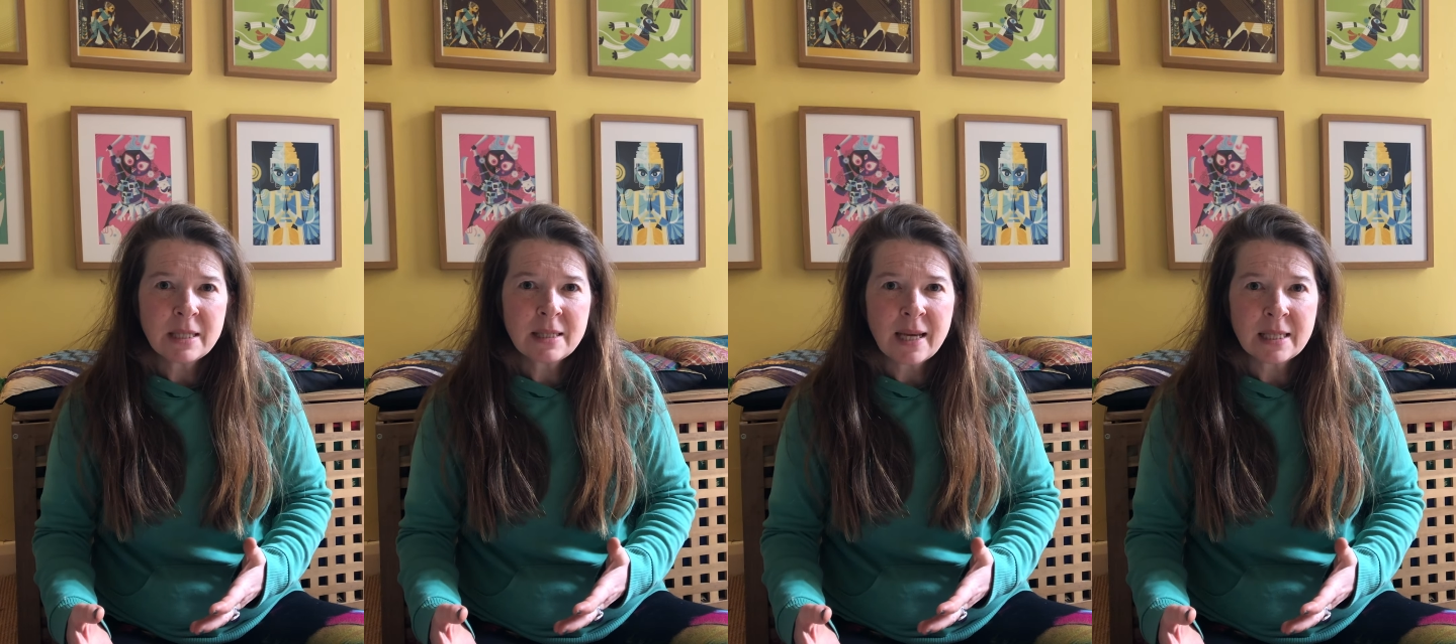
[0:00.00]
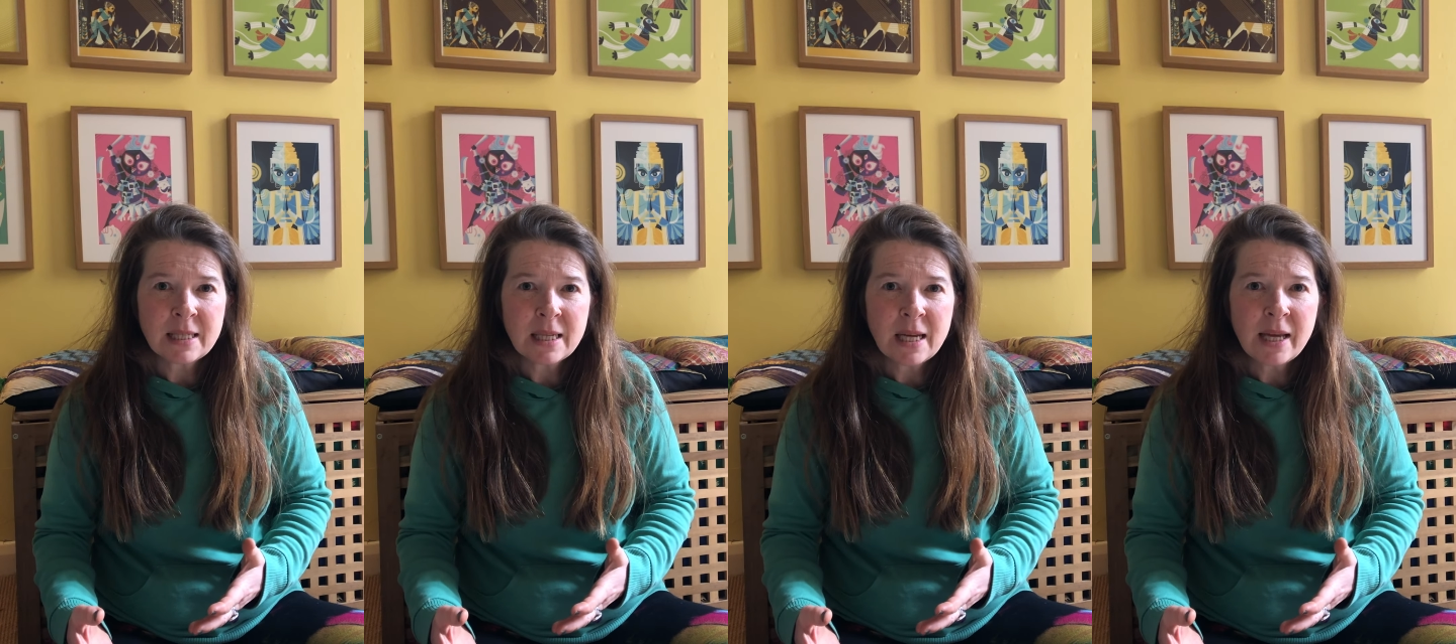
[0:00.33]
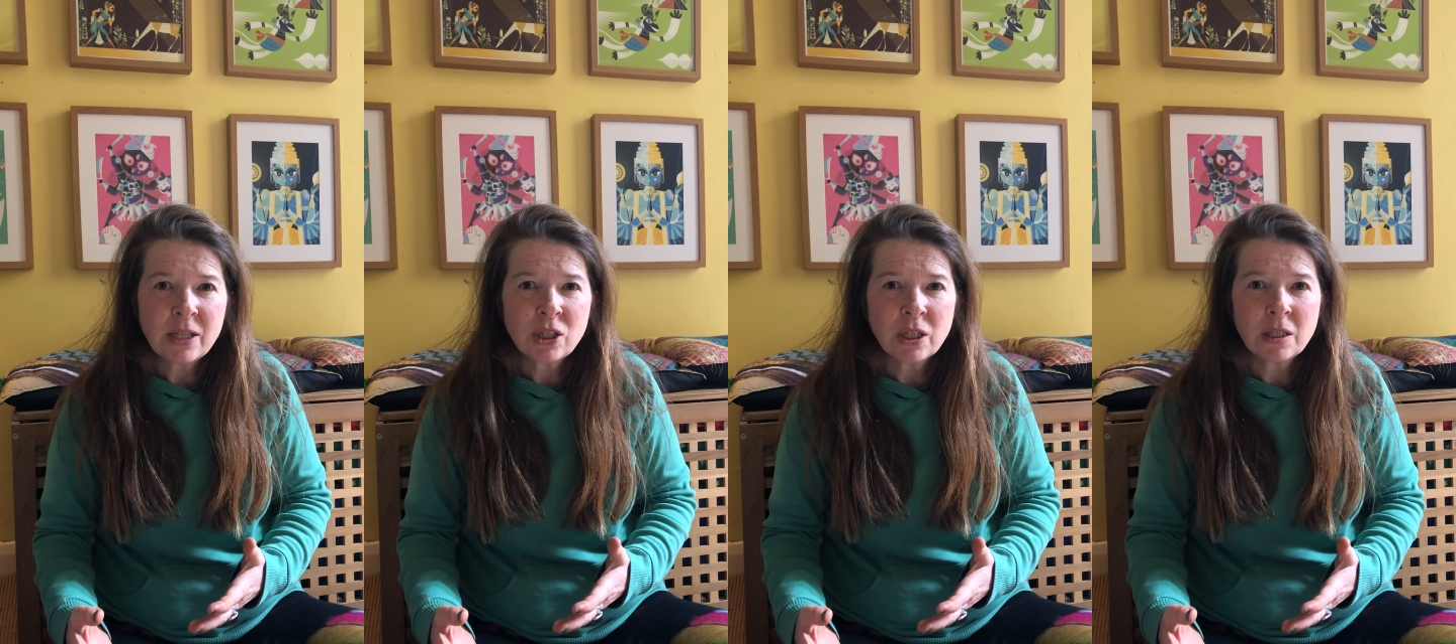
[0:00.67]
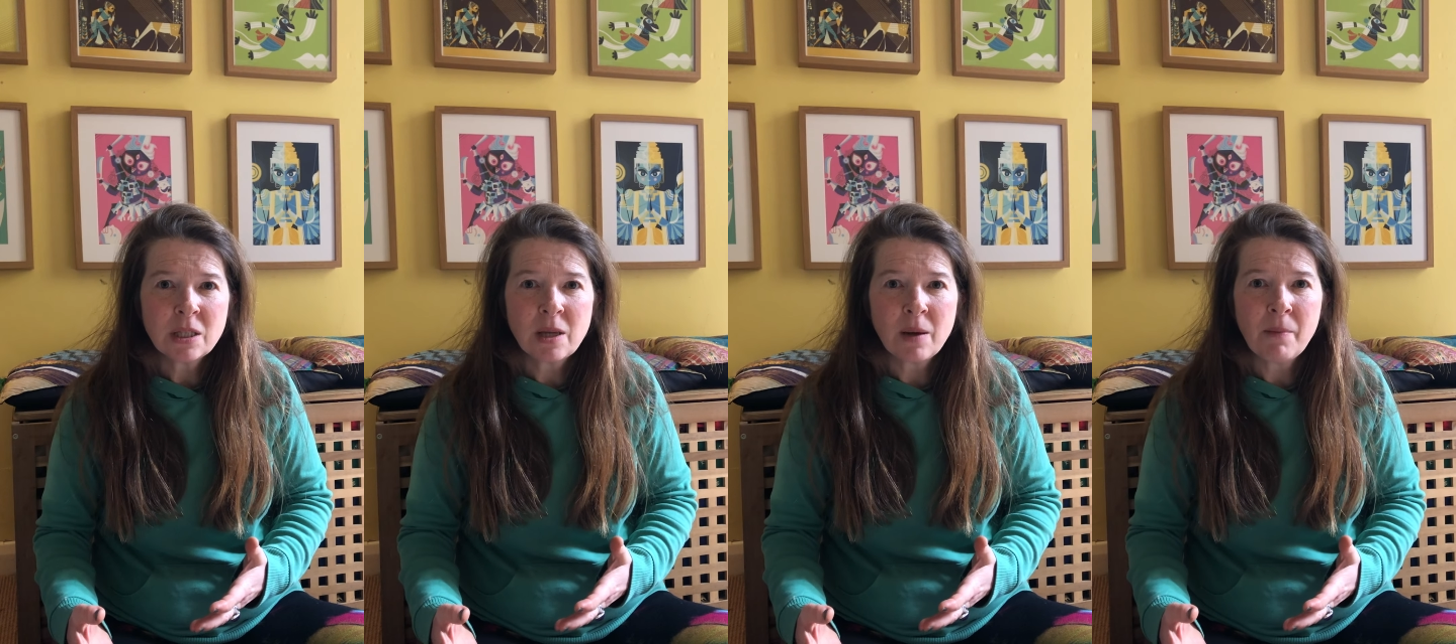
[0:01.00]
destination
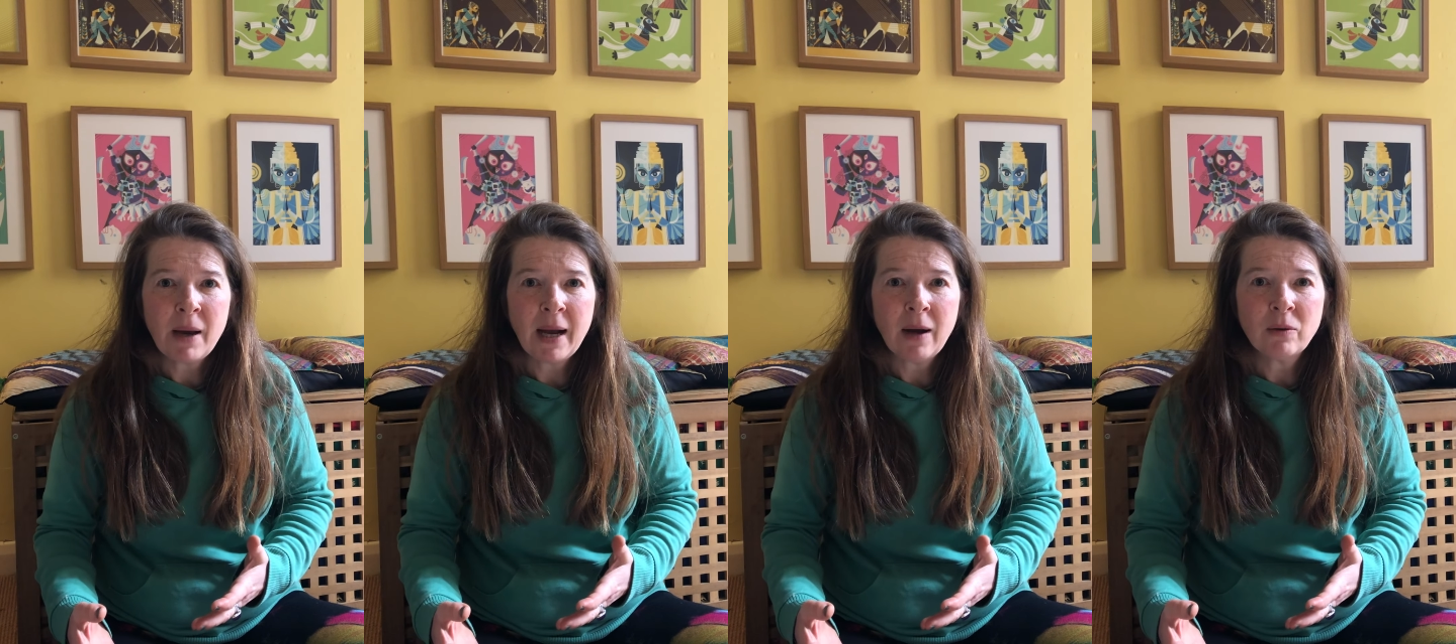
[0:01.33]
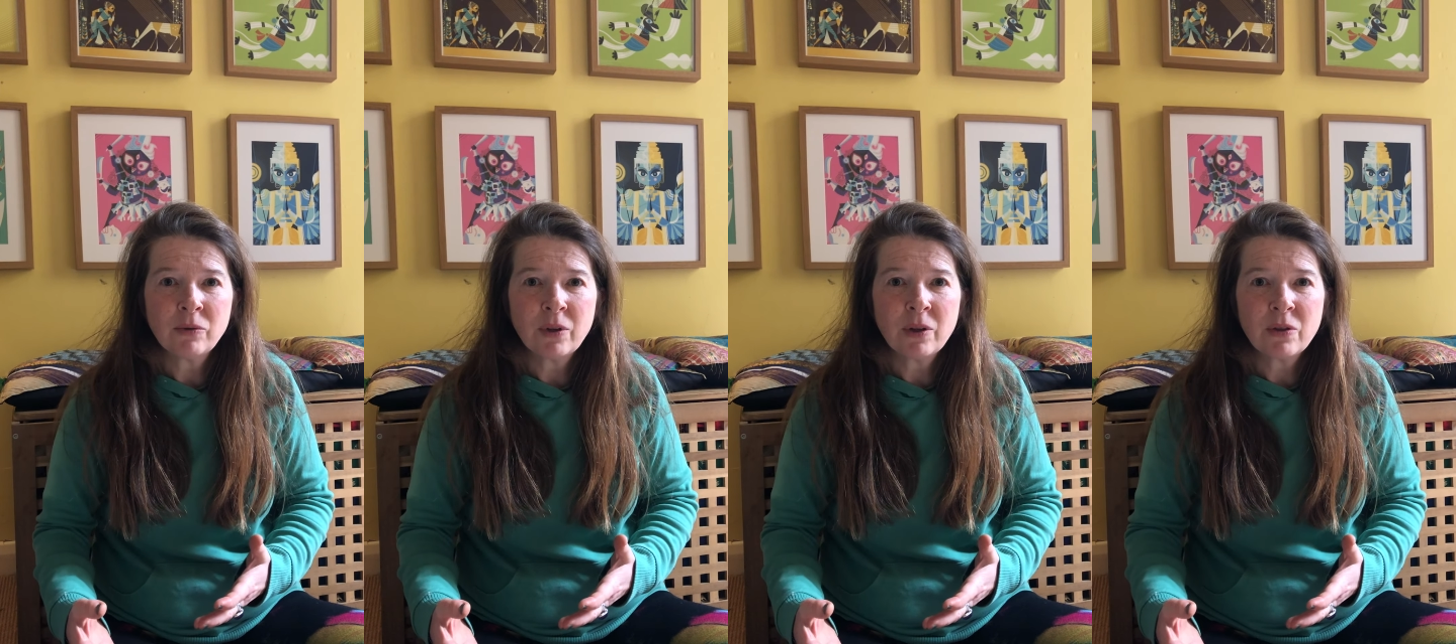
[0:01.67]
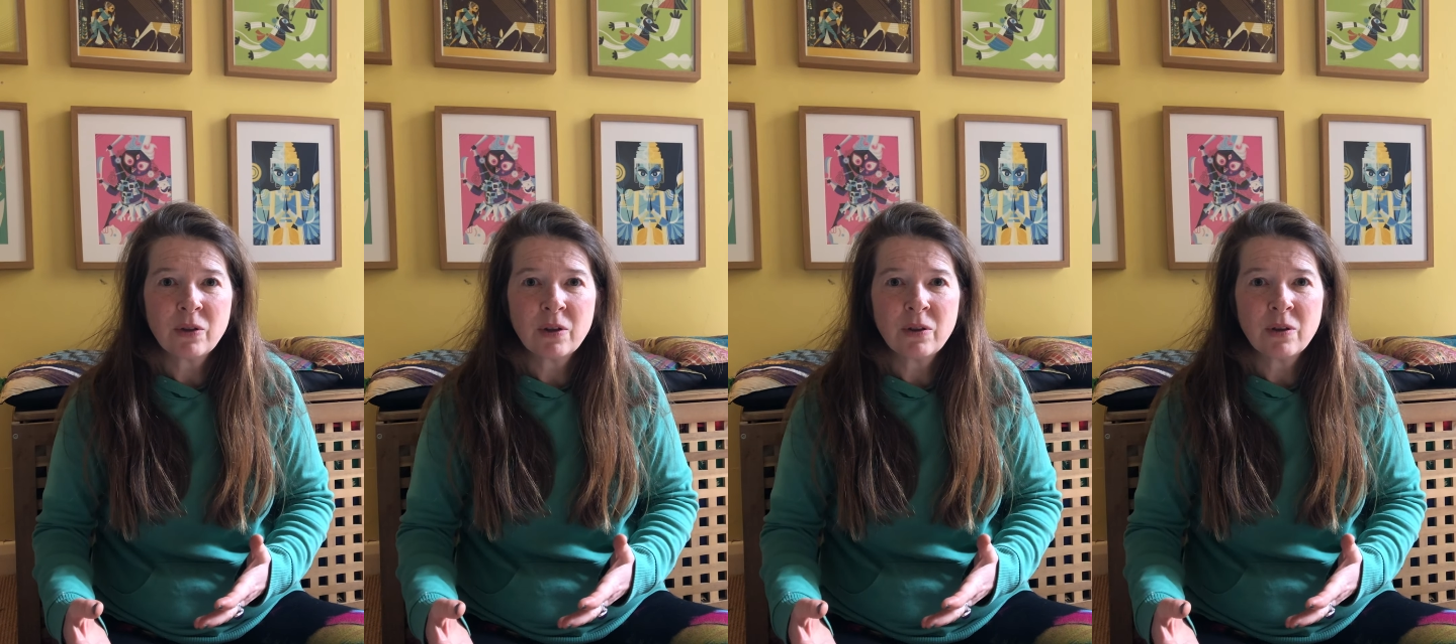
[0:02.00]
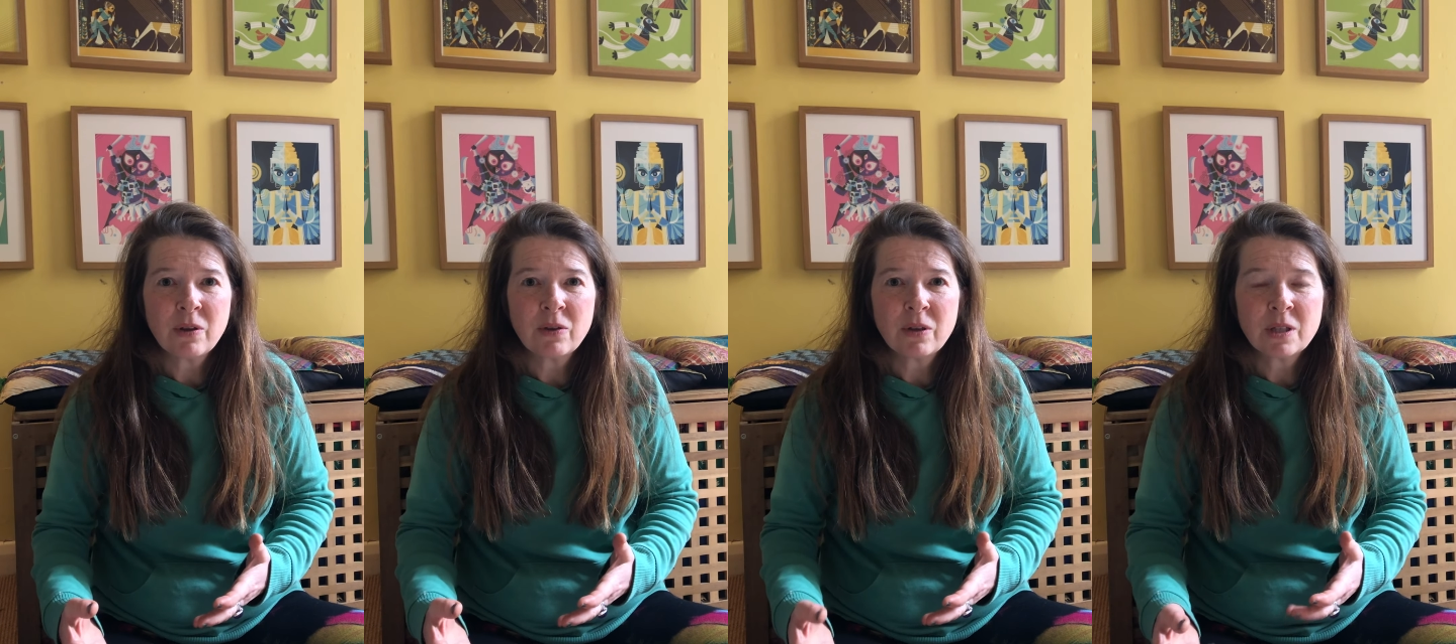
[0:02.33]
somehow? The